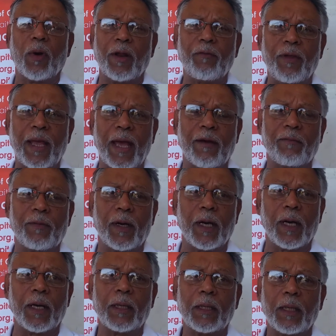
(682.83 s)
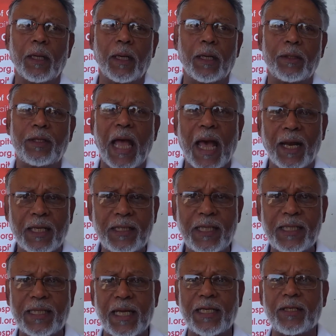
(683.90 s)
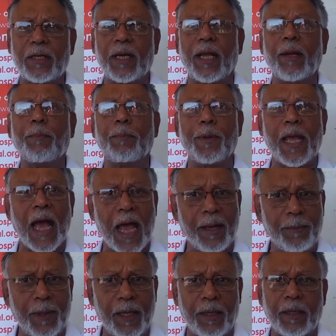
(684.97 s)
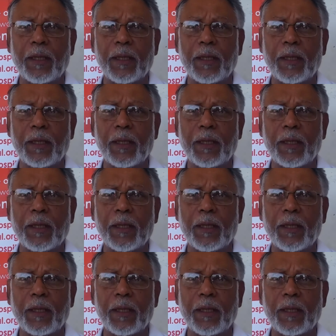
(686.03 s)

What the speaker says: One we have dialysis center in PIB.